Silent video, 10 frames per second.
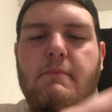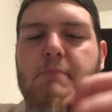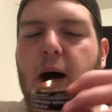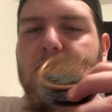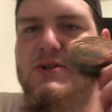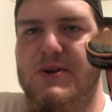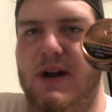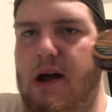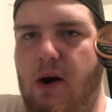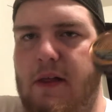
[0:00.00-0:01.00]
Pouches are
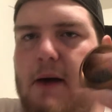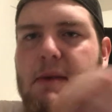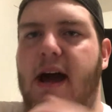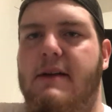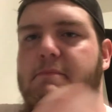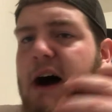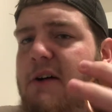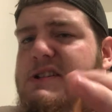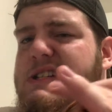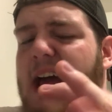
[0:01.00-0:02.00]
not all that bad.
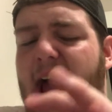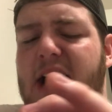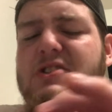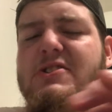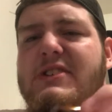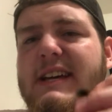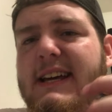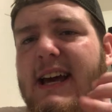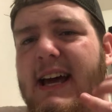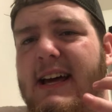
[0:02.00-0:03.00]
Pouches
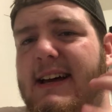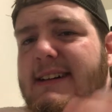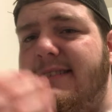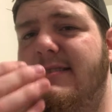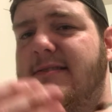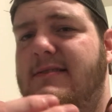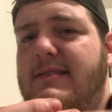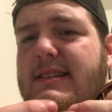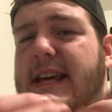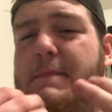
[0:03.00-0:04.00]
actually
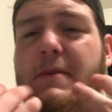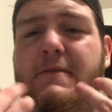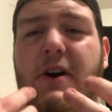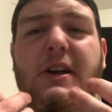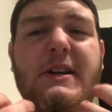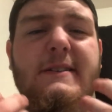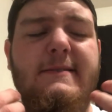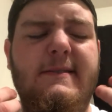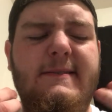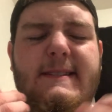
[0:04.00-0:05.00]
keep it
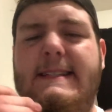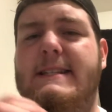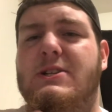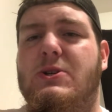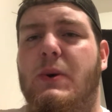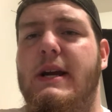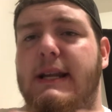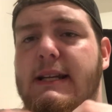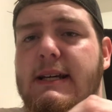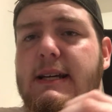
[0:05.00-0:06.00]

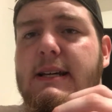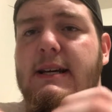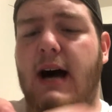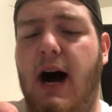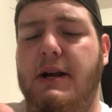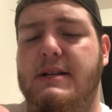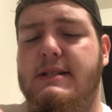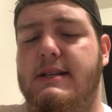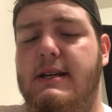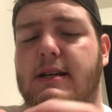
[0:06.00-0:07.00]
discreet,
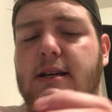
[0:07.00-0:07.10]
honestly.